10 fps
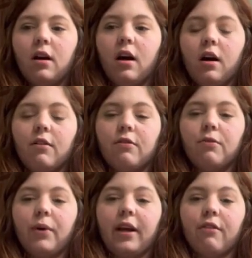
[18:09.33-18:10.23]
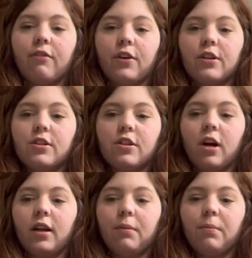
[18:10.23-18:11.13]
of when I first
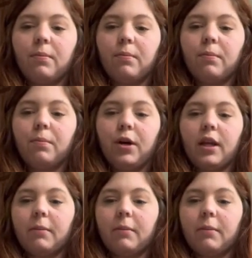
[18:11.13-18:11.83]
started putting